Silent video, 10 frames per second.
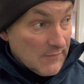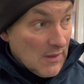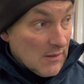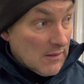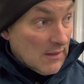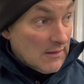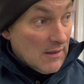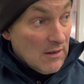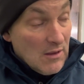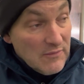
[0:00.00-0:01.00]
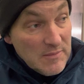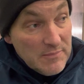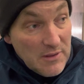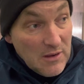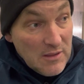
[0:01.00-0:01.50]
think a lot
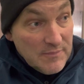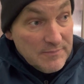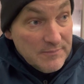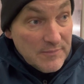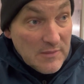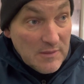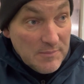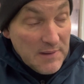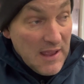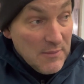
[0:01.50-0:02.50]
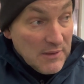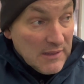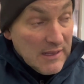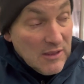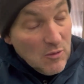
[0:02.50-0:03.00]
of the play when he
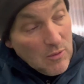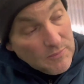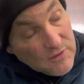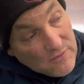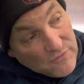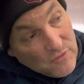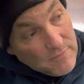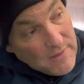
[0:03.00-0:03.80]
did go up to the front,